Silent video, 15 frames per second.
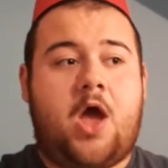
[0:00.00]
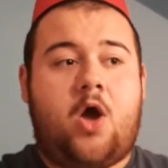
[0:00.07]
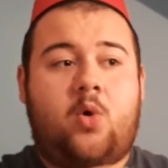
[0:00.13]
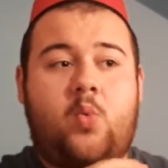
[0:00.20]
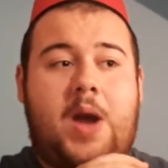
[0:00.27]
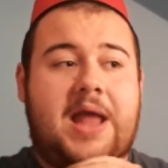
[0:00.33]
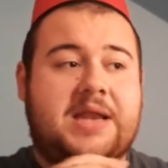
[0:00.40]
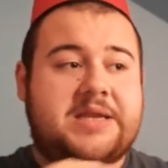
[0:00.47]

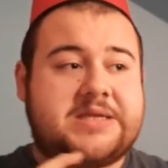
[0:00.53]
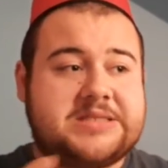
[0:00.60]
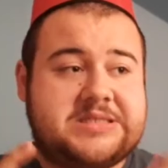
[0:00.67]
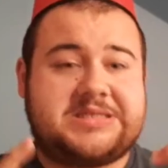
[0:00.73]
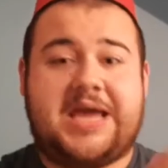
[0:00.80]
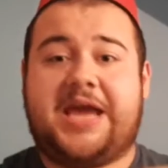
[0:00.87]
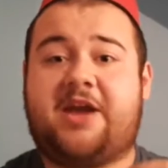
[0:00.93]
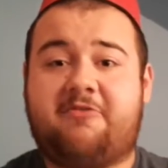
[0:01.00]
when
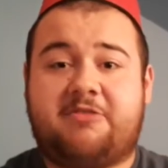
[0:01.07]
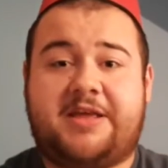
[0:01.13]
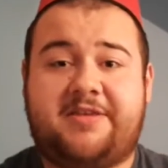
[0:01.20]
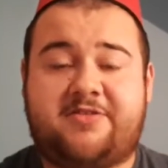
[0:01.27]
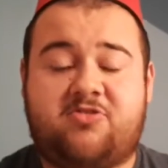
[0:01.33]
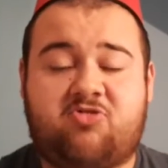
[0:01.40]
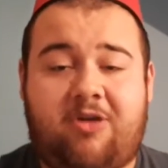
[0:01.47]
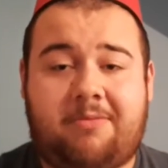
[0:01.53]
Sega released
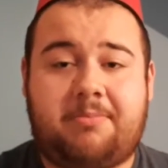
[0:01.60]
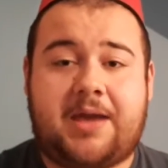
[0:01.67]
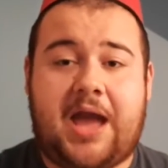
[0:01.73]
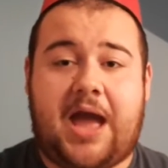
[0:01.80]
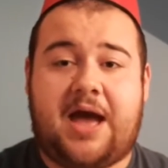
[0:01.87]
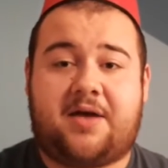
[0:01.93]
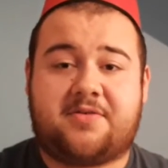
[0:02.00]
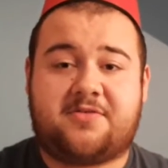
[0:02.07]
the
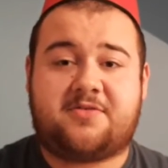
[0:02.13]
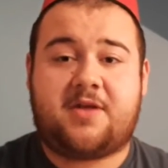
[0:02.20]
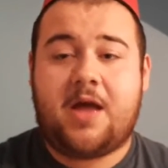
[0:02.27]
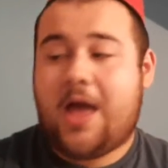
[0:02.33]
Dreamcast,